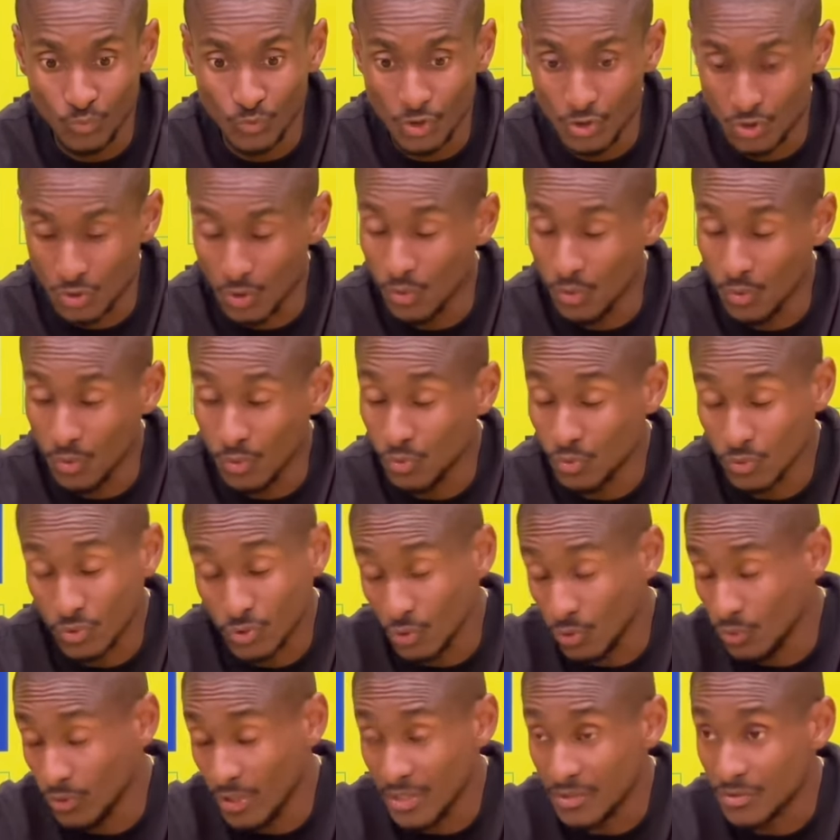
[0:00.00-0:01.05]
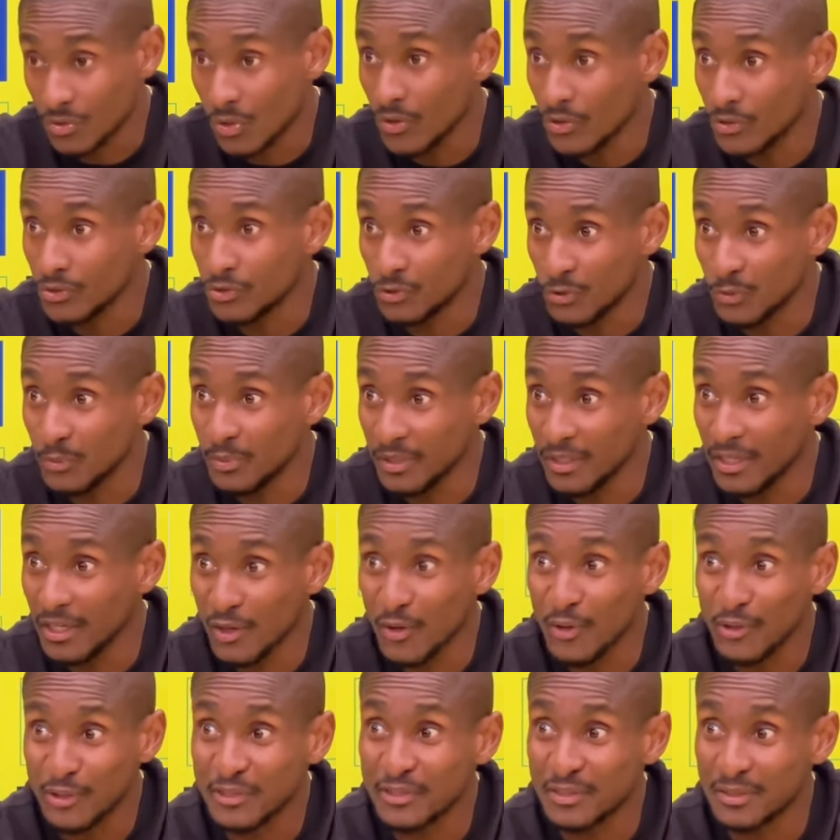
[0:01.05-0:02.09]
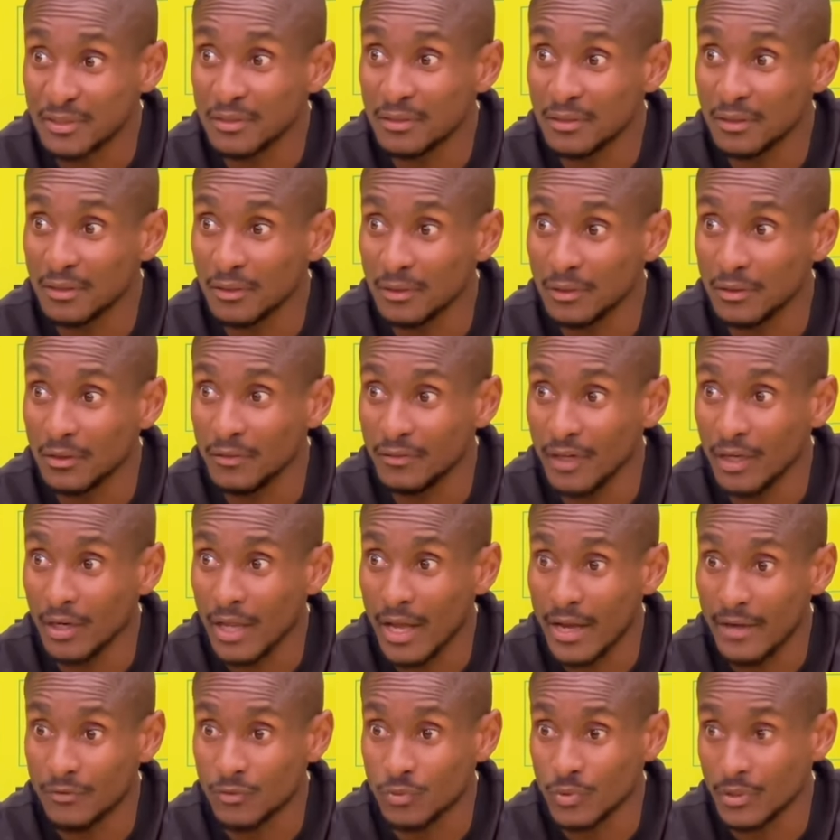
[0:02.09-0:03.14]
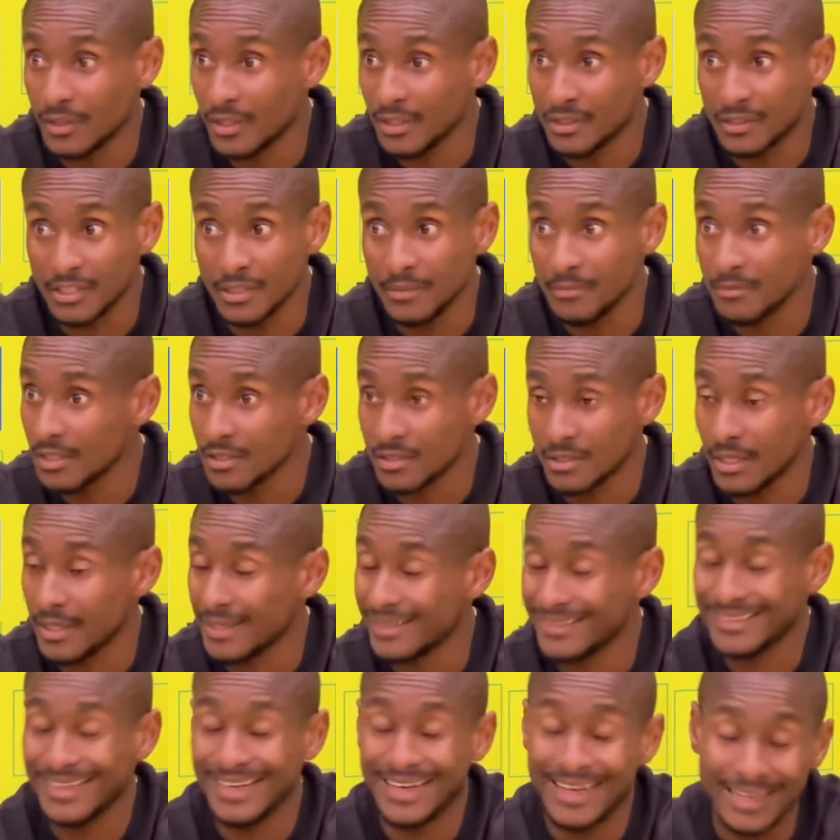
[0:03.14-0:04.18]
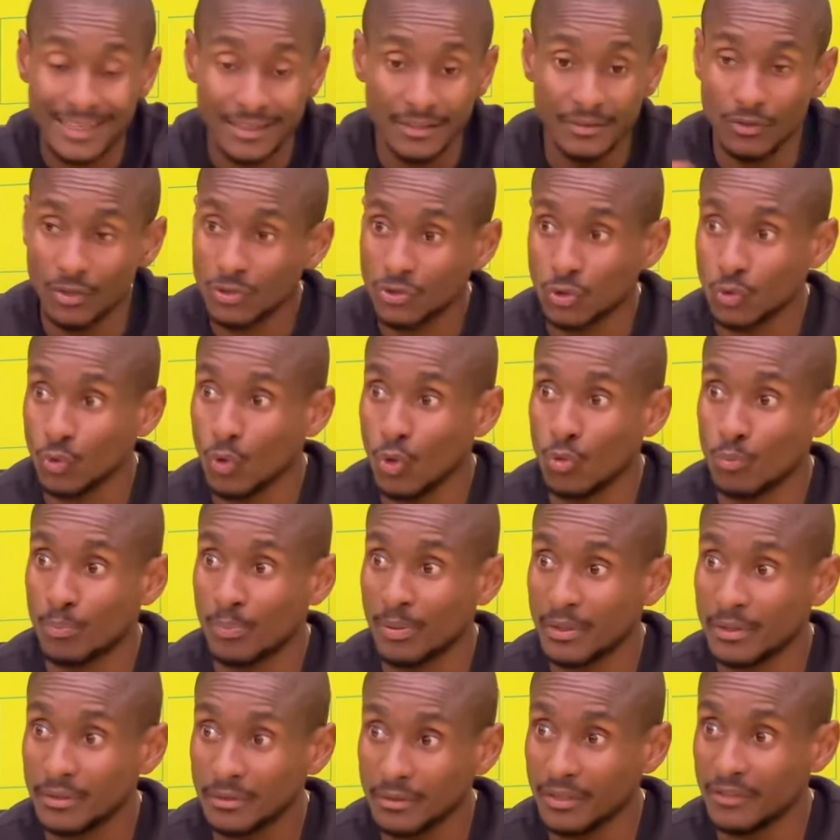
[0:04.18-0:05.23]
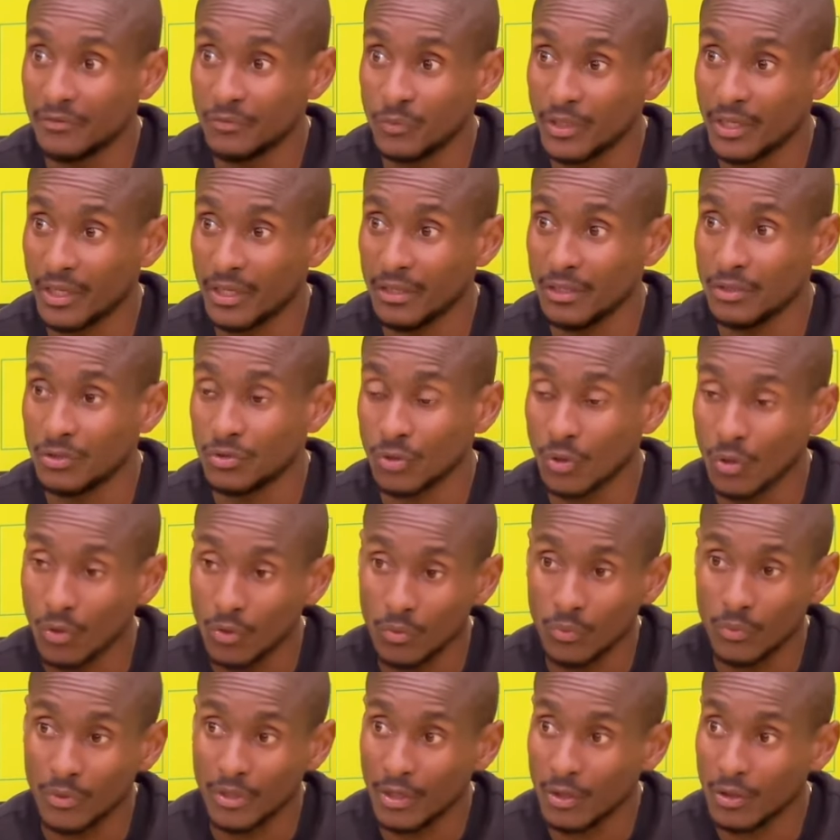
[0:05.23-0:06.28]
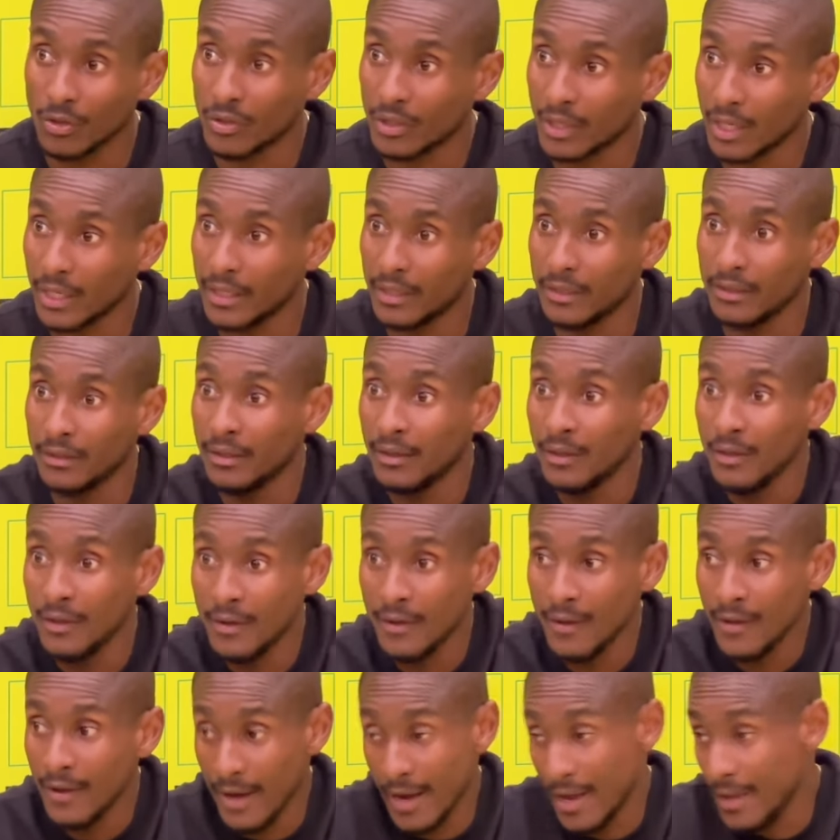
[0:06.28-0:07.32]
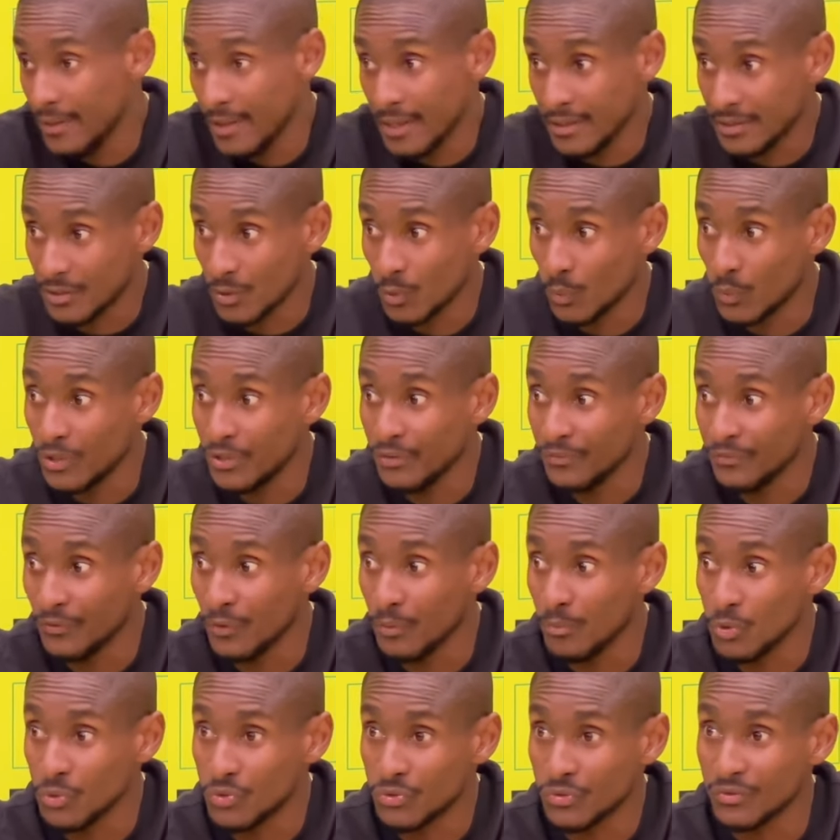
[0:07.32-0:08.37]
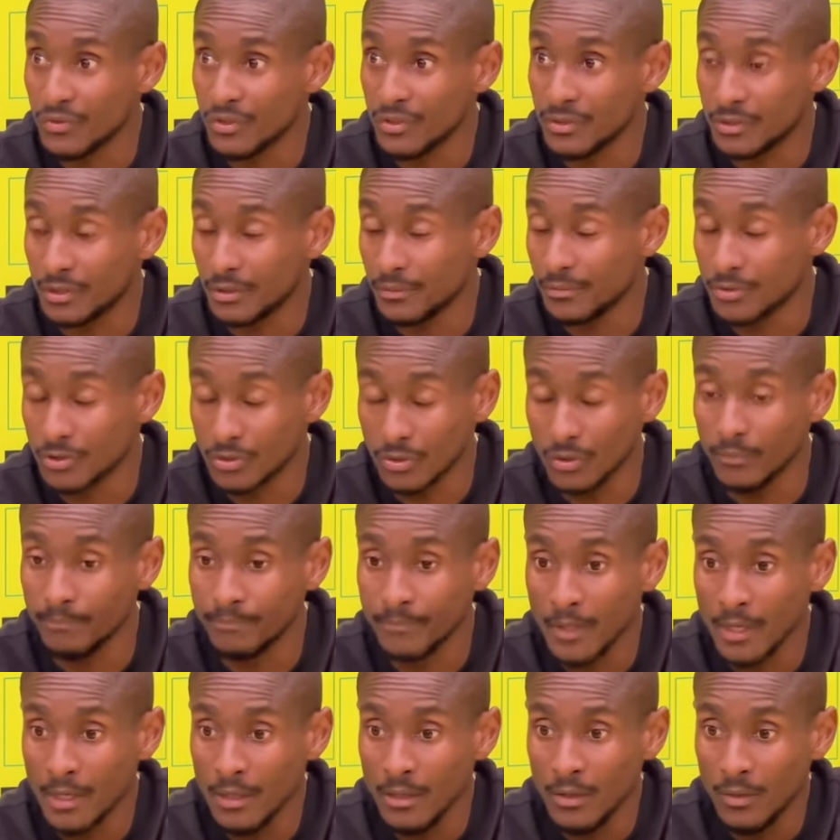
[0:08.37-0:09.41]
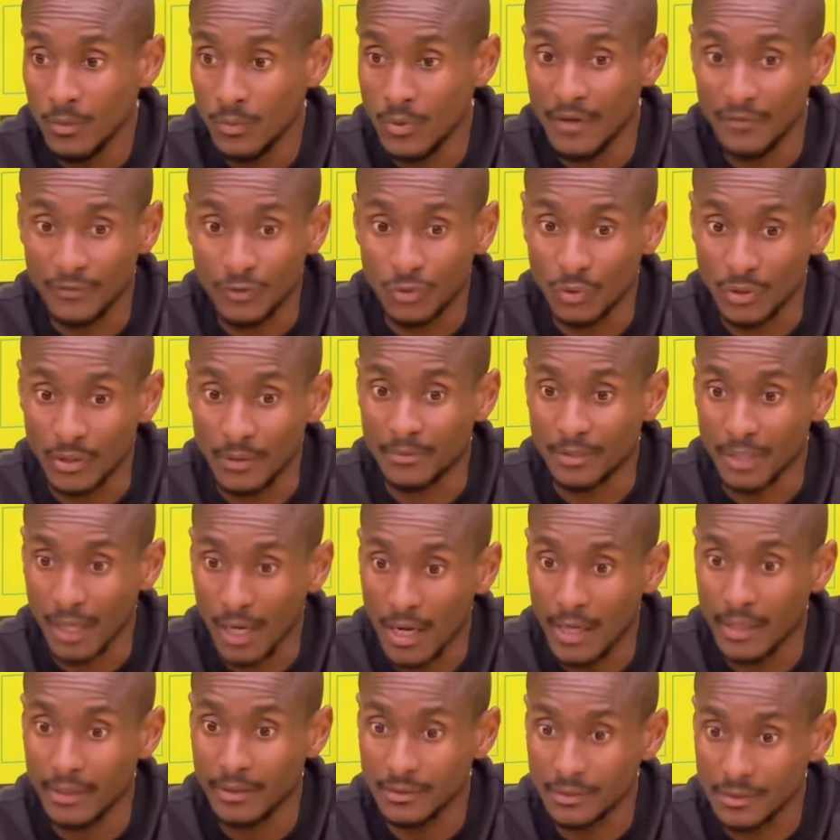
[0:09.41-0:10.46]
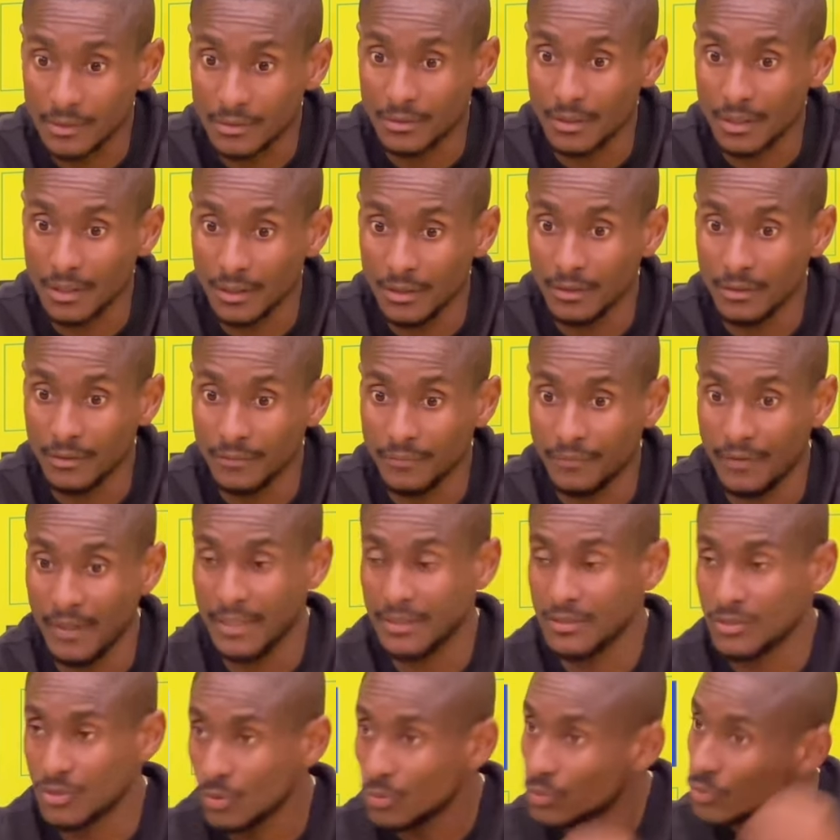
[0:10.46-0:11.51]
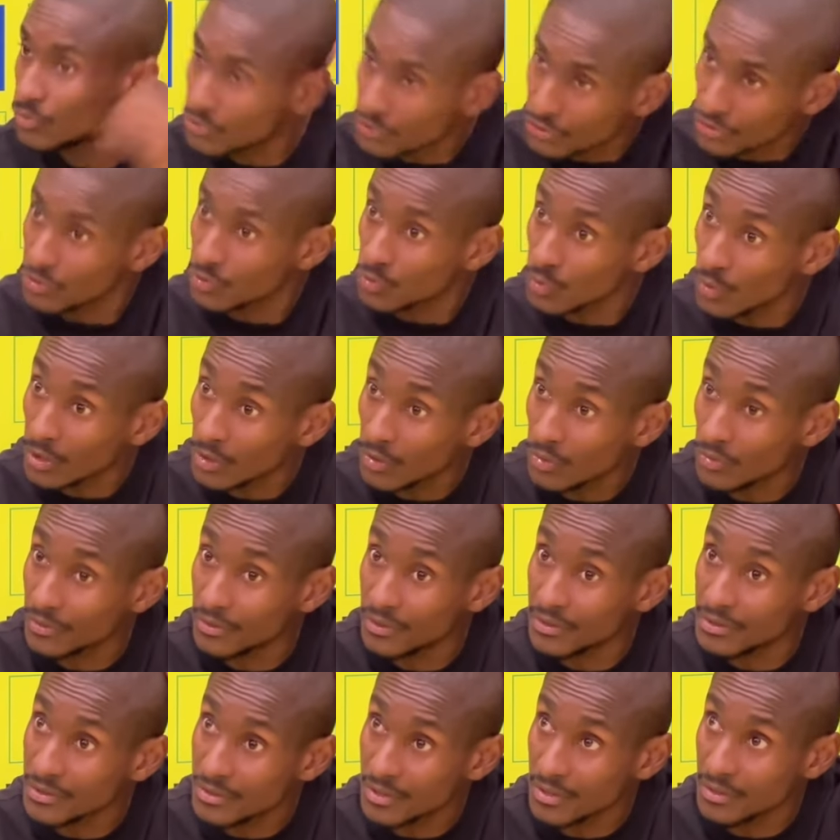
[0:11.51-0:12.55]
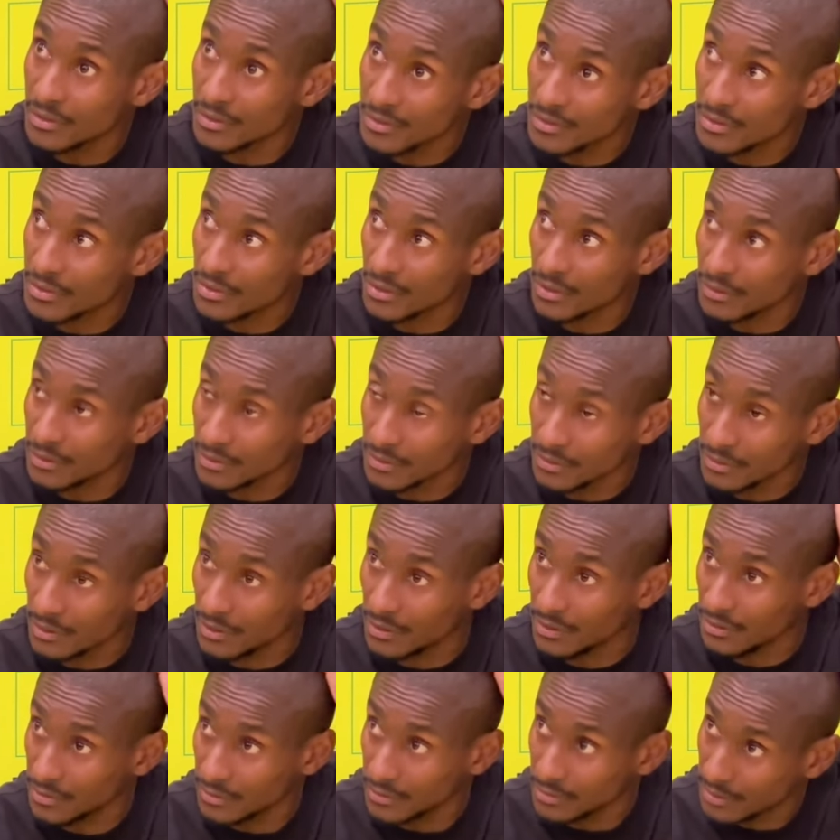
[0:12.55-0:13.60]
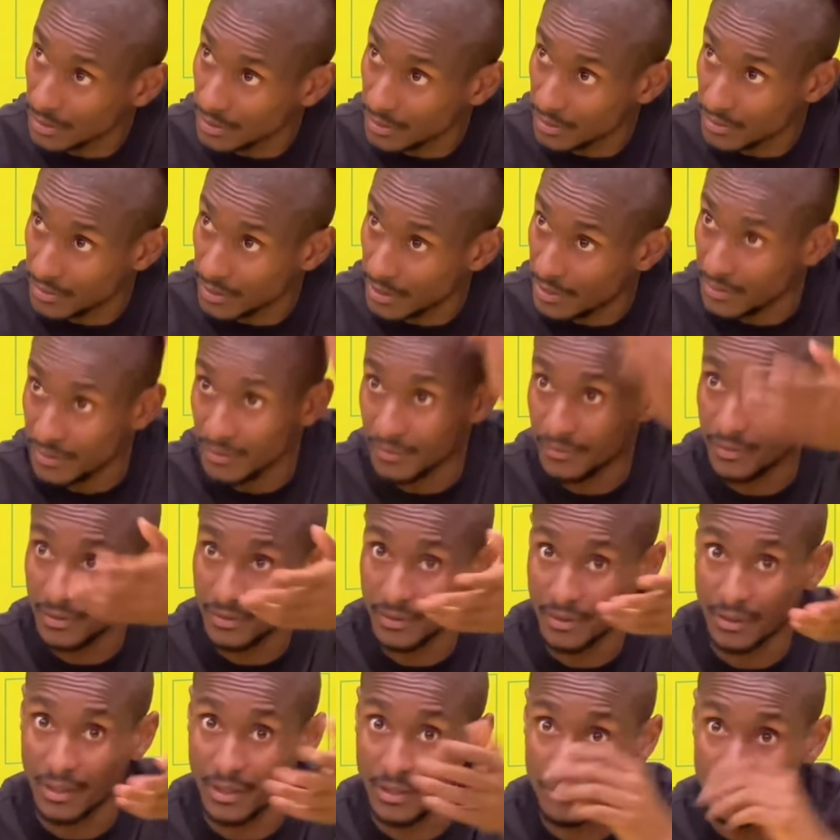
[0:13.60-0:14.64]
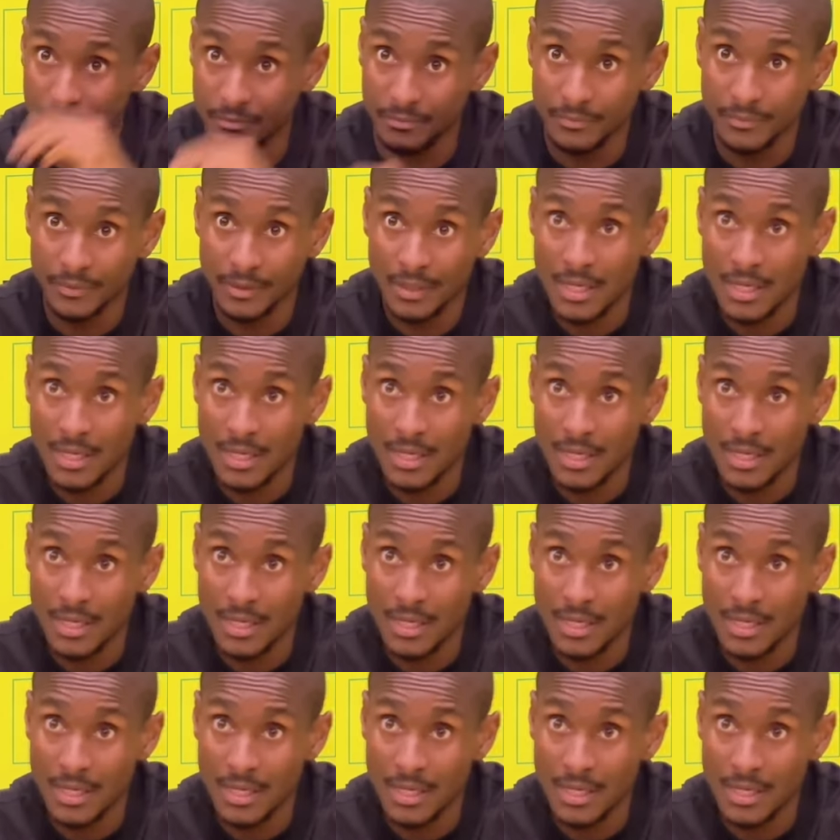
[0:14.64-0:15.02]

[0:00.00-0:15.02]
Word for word: so so that's going to be a lot of our lives where the teams are saying ah, not to open if we get a draw we are okay and that's a win for most of the teams so we have to keep trying uh, find solutions work on these things and, and and and even the game